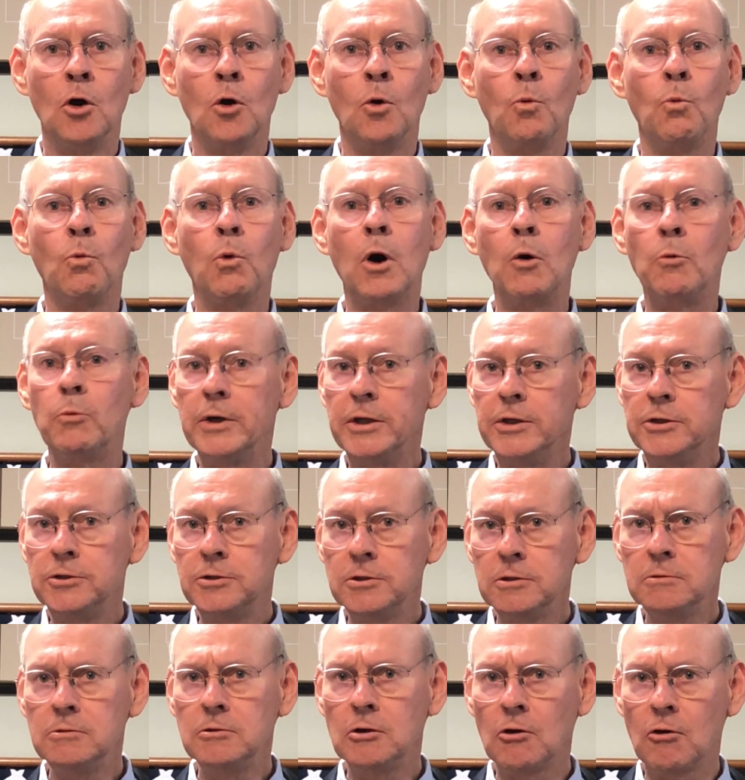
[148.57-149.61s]
What we
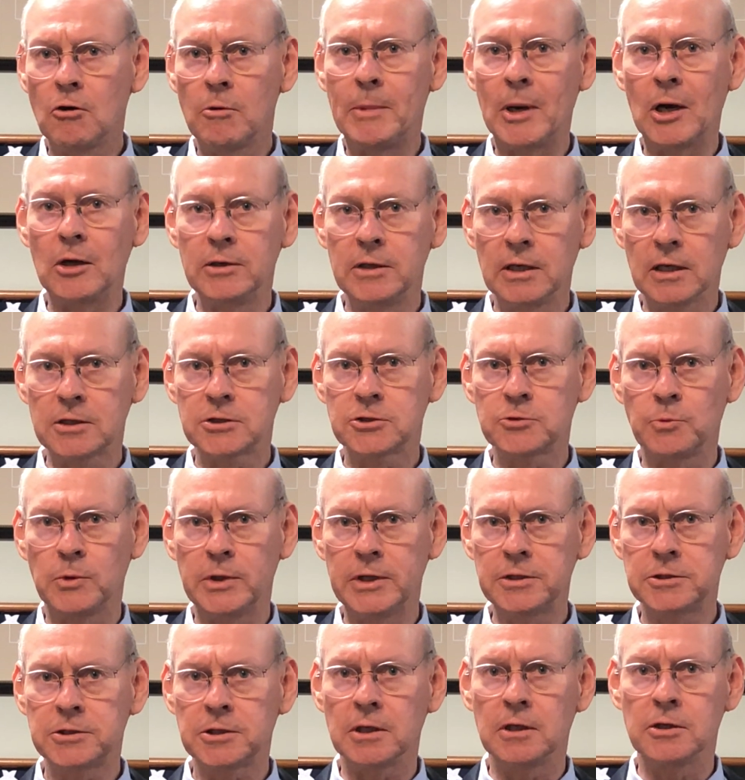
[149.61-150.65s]
do know about next
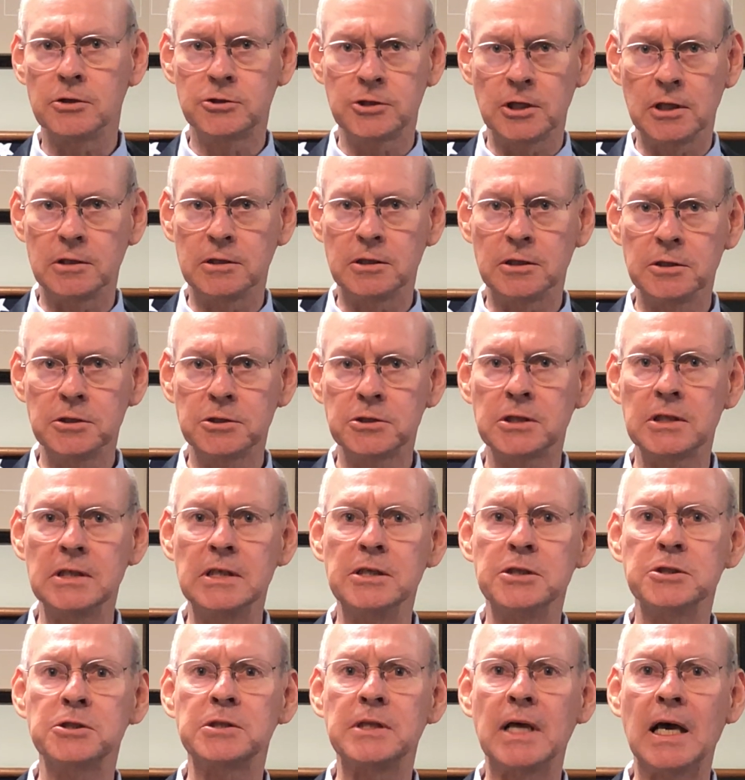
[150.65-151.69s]
week's agendas
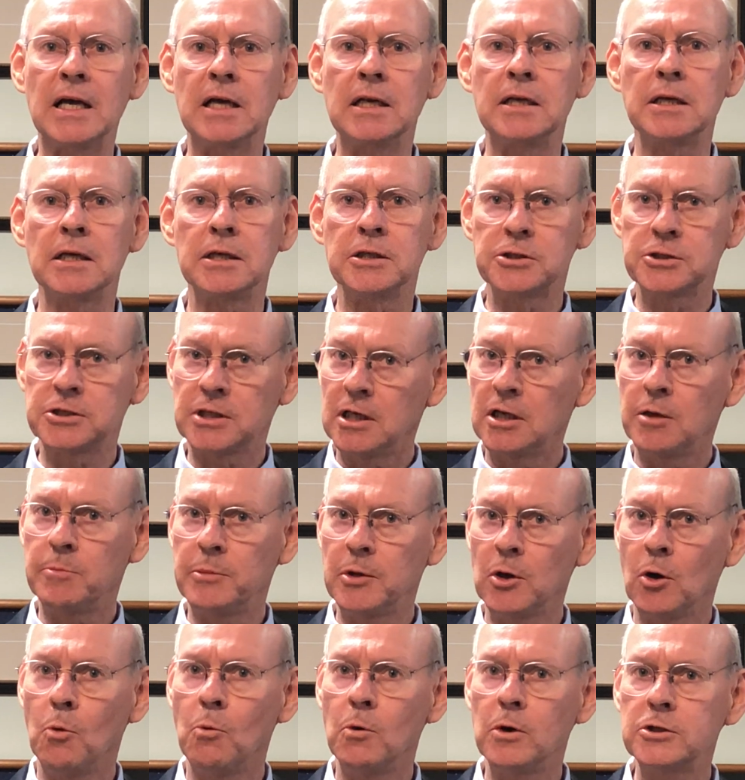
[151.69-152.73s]
is that Senate
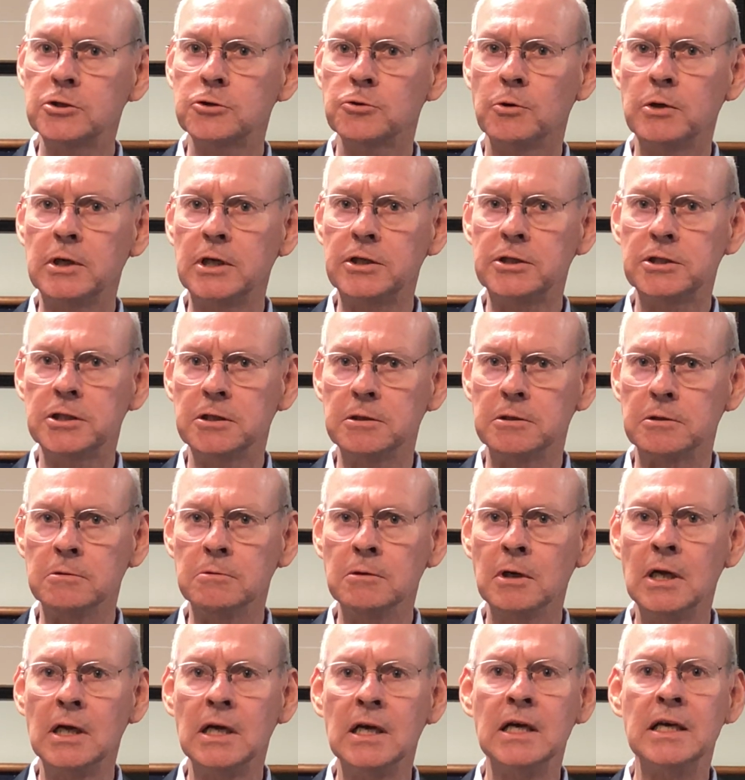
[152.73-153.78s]
Bill 122,
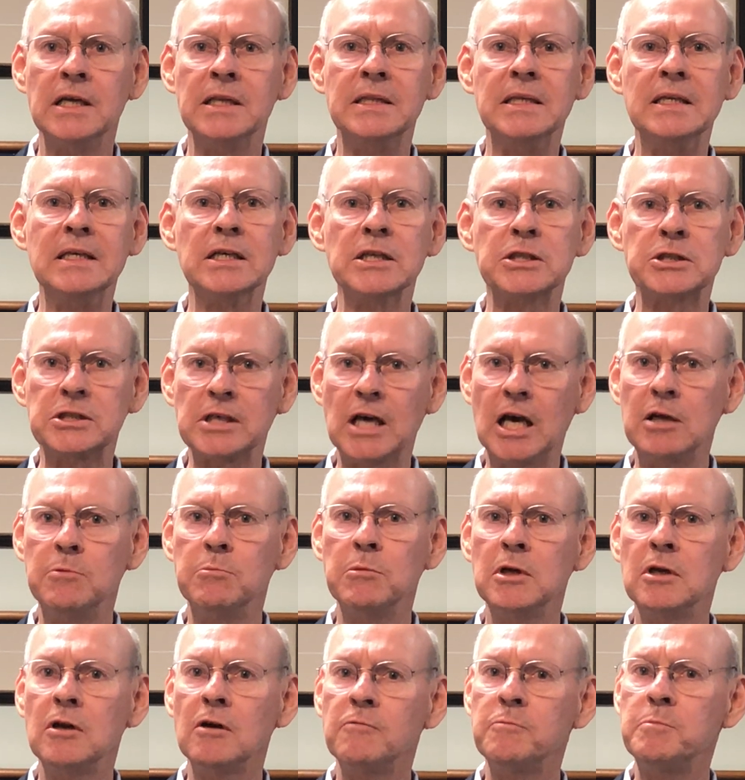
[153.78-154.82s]
the
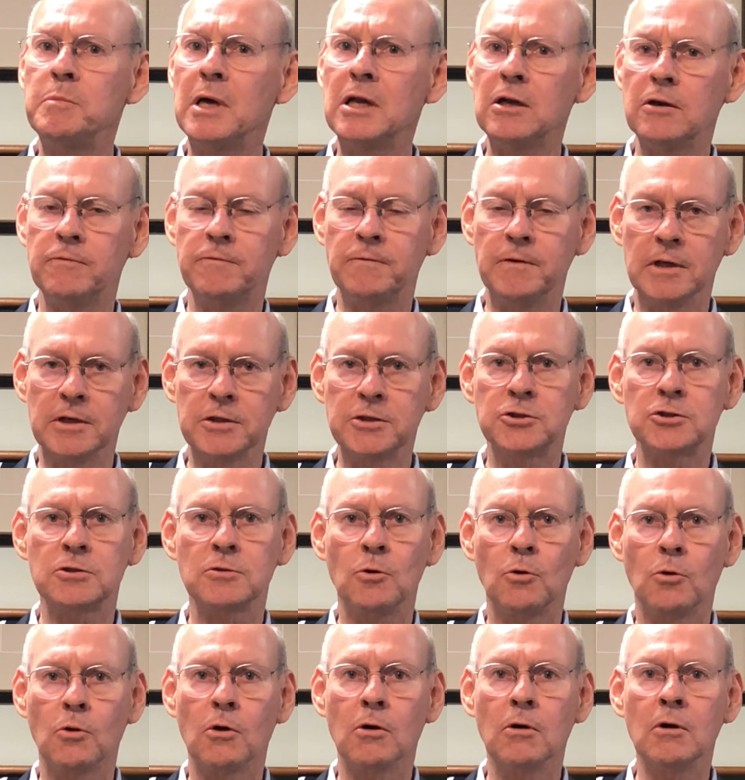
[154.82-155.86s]
Assignment of Benefits,
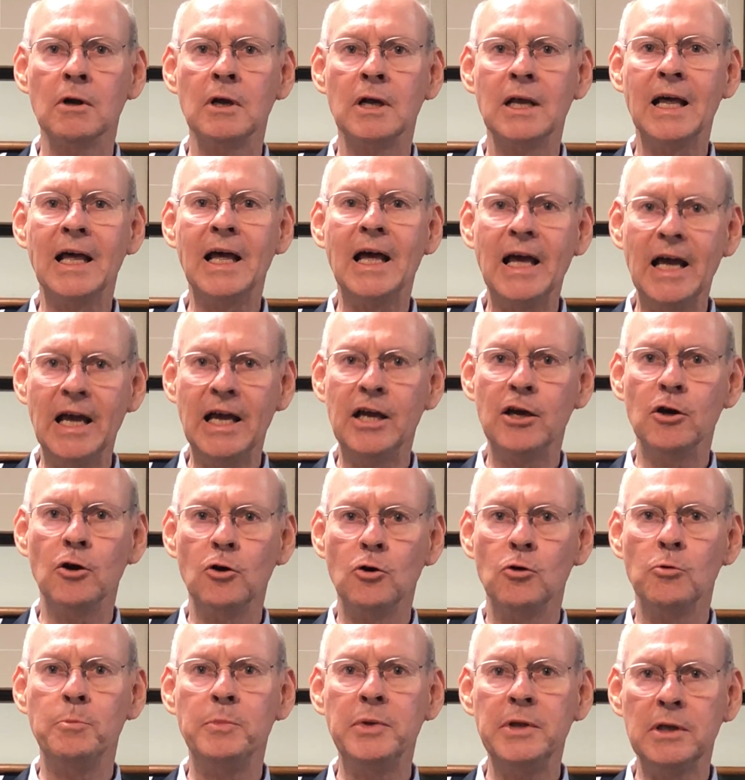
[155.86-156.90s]
or
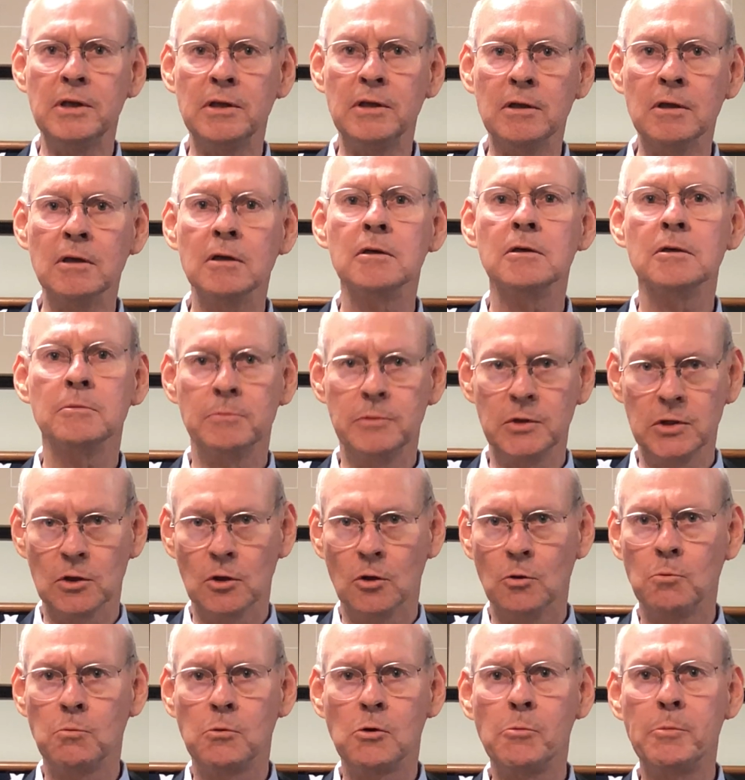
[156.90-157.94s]
AOB
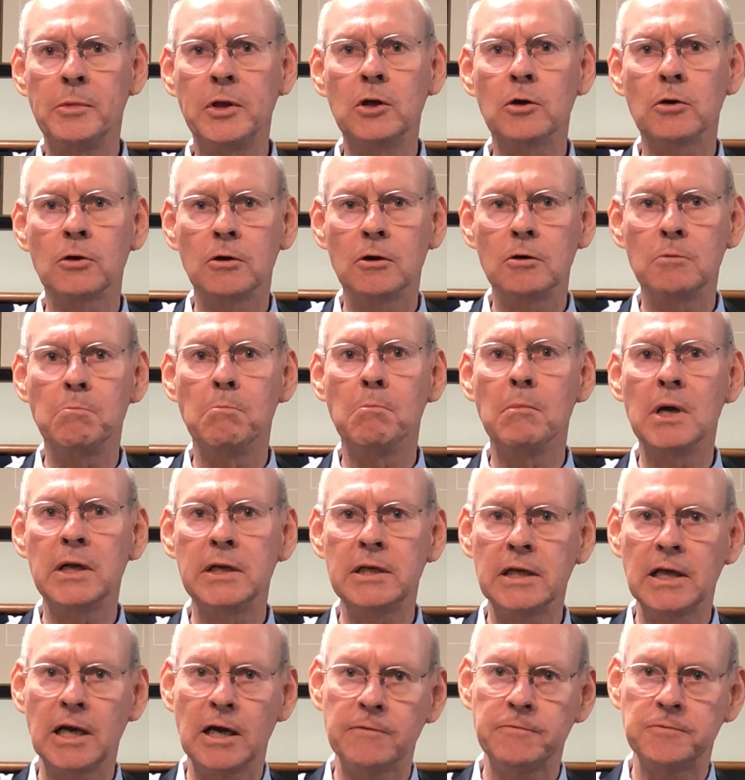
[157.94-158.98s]
bill, will be heard
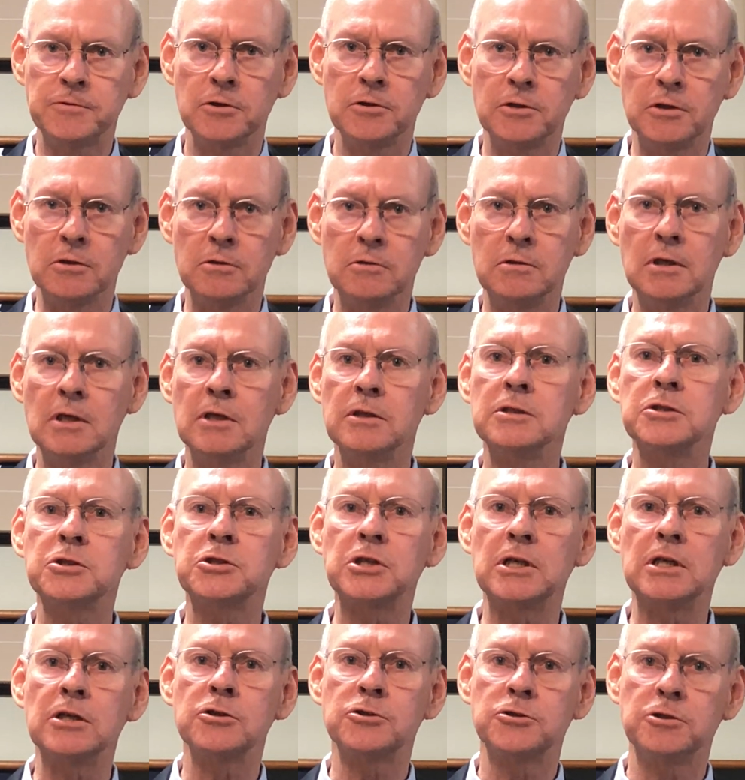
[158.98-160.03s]
Monday afternoon in the
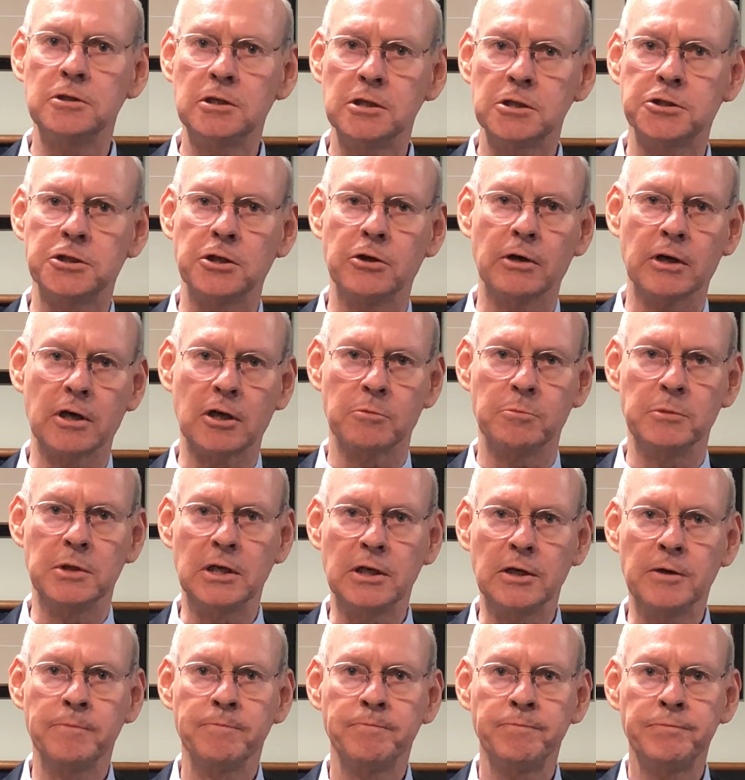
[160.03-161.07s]
Senate Judiciary
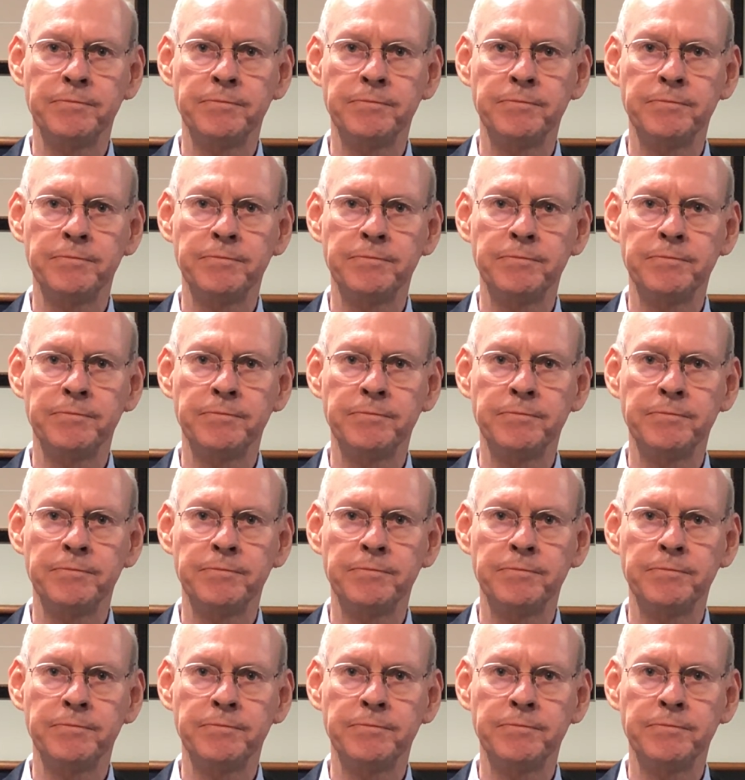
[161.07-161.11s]
Committee.